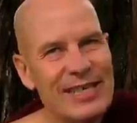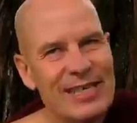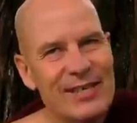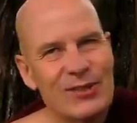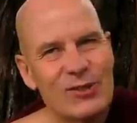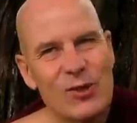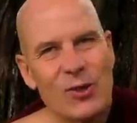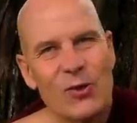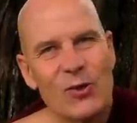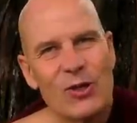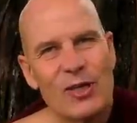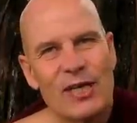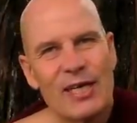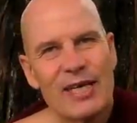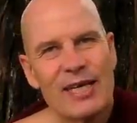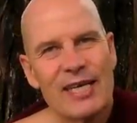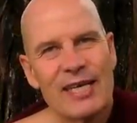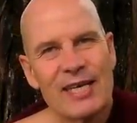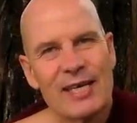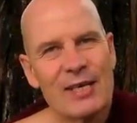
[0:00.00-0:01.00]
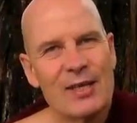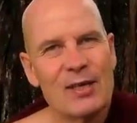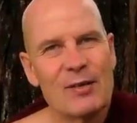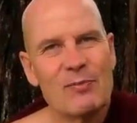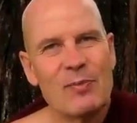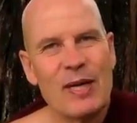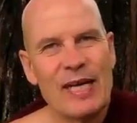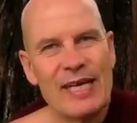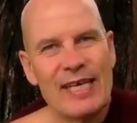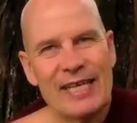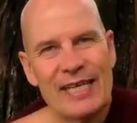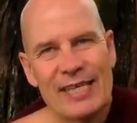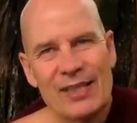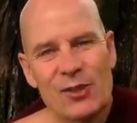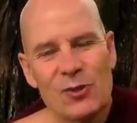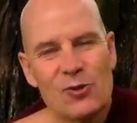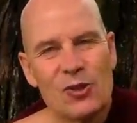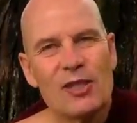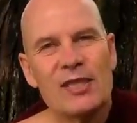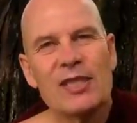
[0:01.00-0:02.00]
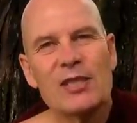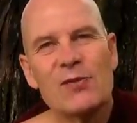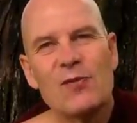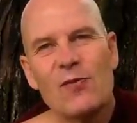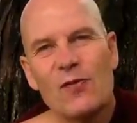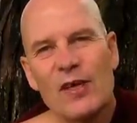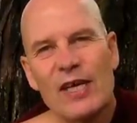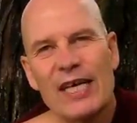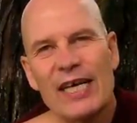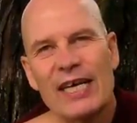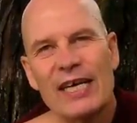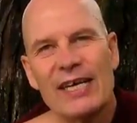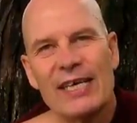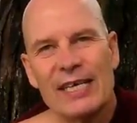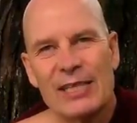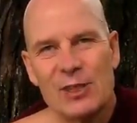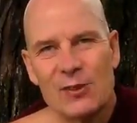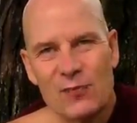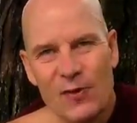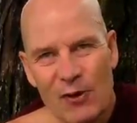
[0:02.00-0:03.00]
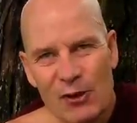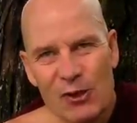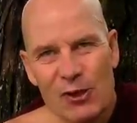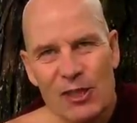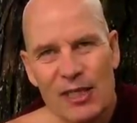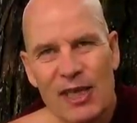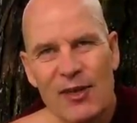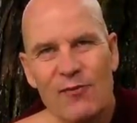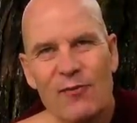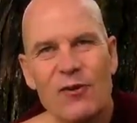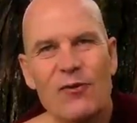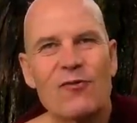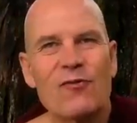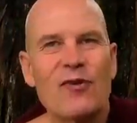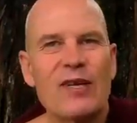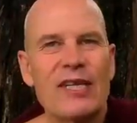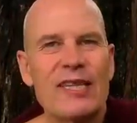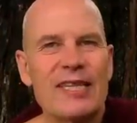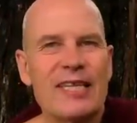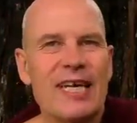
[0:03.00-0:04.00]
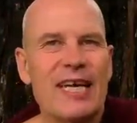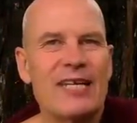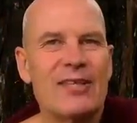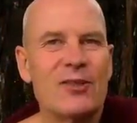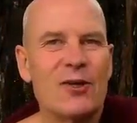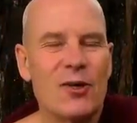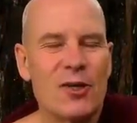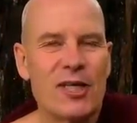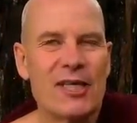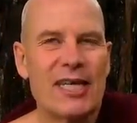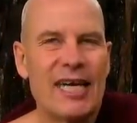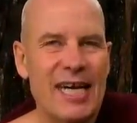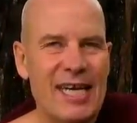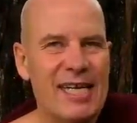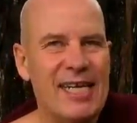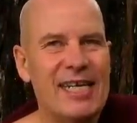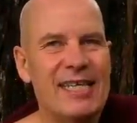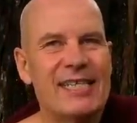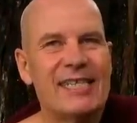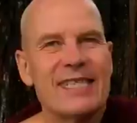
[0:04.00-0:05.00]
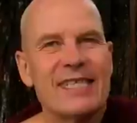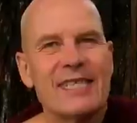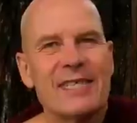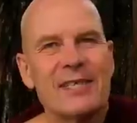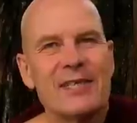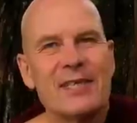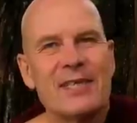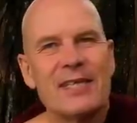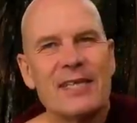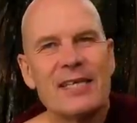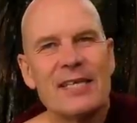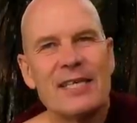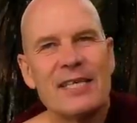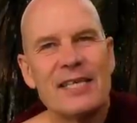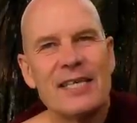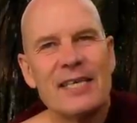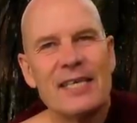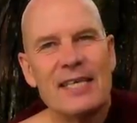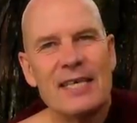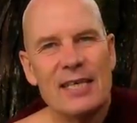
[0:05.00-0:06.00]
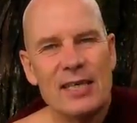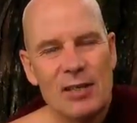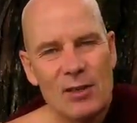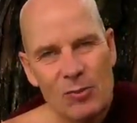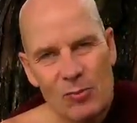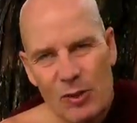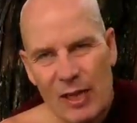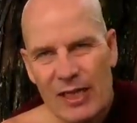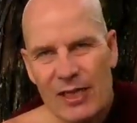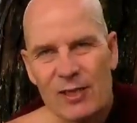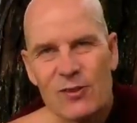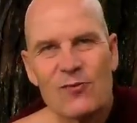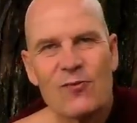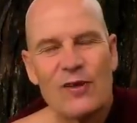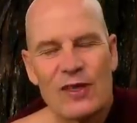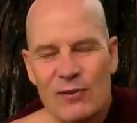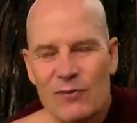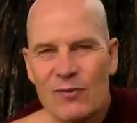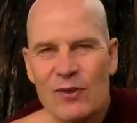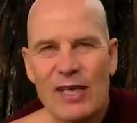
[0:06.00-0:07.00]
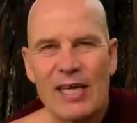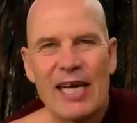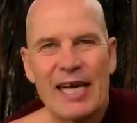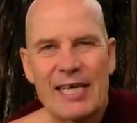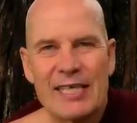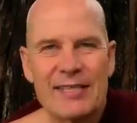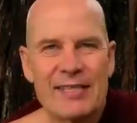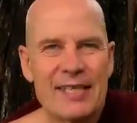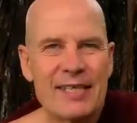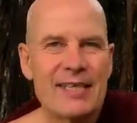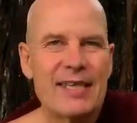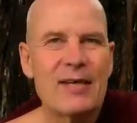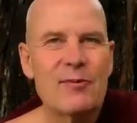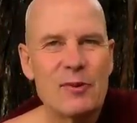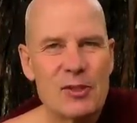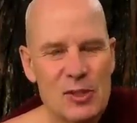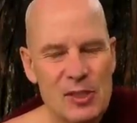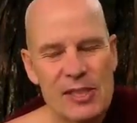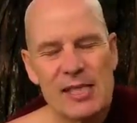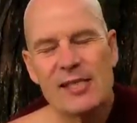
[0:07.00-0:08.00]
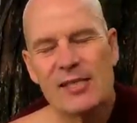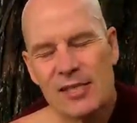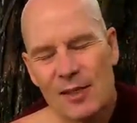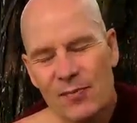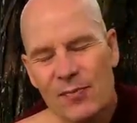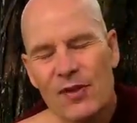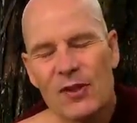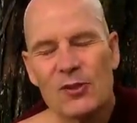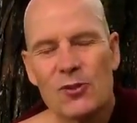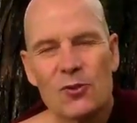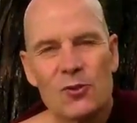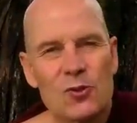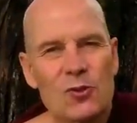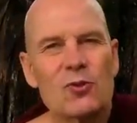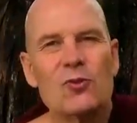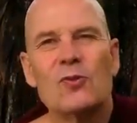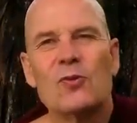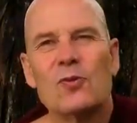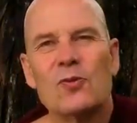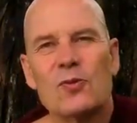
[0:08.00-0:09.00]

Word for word: So, by inducing this fear, his very skillful friend, the Northern Arahant, he made his friend realize that there was still something to do,